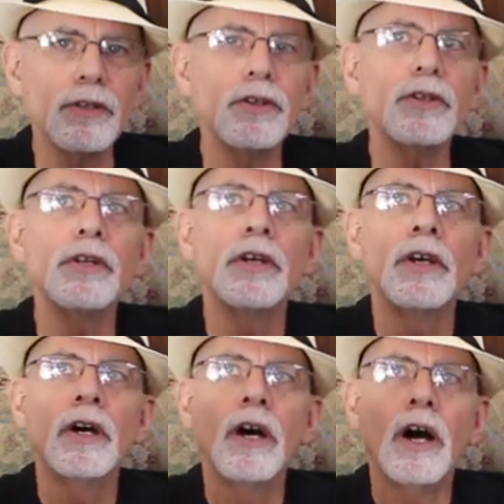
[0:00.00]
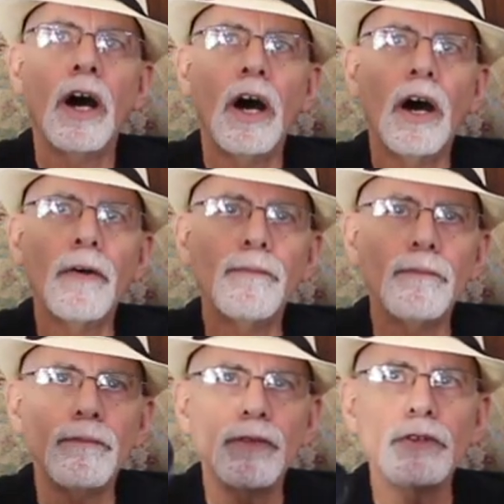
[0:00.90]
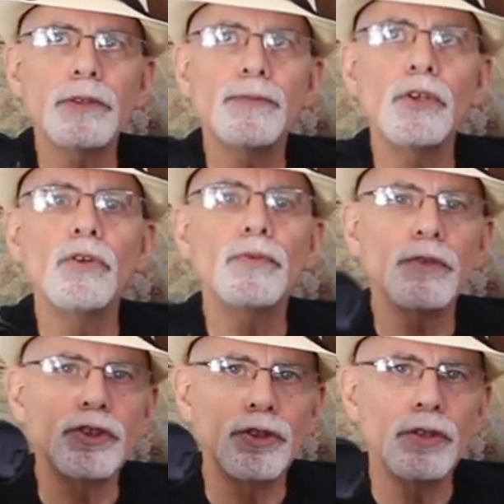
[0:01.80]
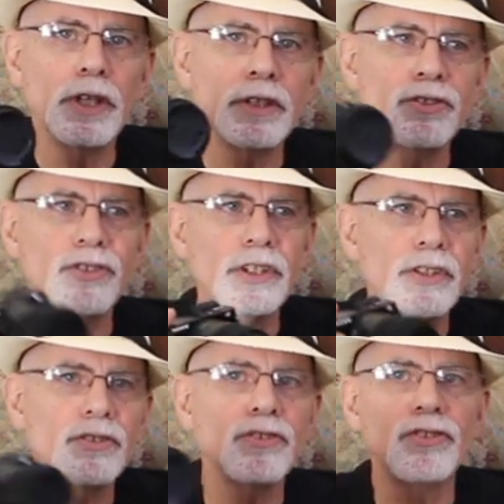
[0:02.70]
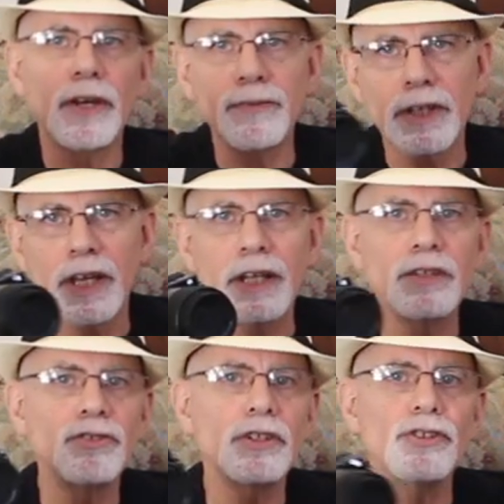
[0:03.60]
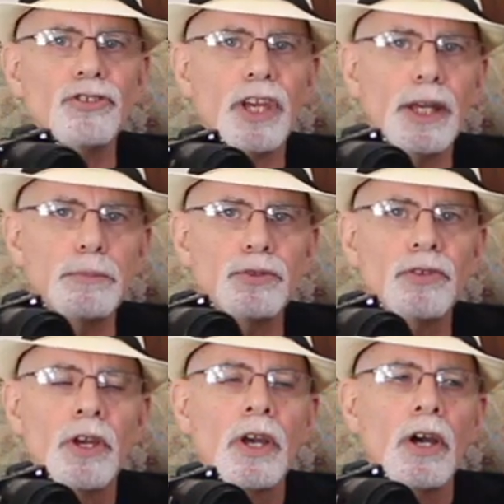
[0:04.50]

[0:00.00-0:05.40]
good field of view for shooting in cities and stuff and getting cityscapes,